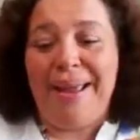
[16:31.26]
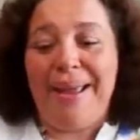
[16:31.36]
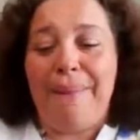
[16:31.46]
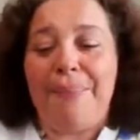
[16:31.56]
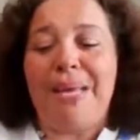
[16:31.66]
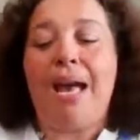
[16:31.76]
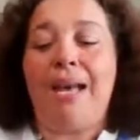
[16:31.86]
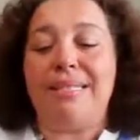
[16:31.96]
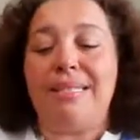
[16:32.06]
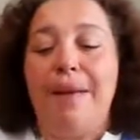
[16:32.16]

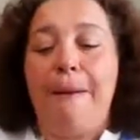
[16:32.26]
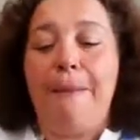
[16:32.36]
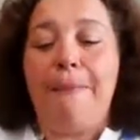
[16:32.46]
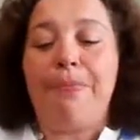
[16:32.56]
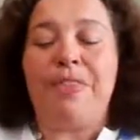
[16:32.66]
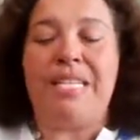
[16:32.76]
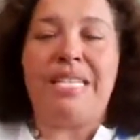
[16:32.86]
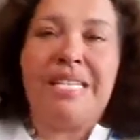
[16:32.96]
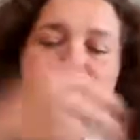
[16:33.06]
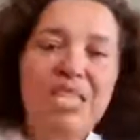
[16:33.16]
because the
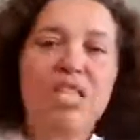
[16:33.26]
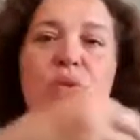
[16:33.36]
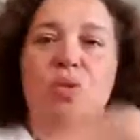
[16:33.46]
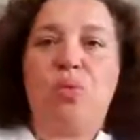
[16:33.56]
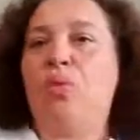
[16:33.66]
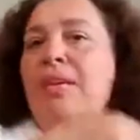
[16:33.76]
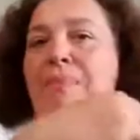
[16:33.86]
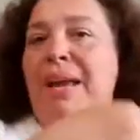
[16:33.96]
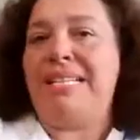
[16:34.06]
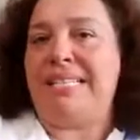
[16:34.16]
decision was rooted in
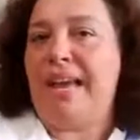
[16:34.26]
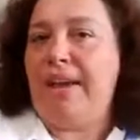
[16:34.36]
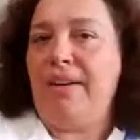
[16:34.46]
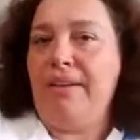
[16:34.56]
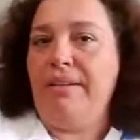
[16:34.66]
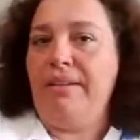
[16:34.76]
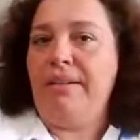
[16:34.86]
my desire,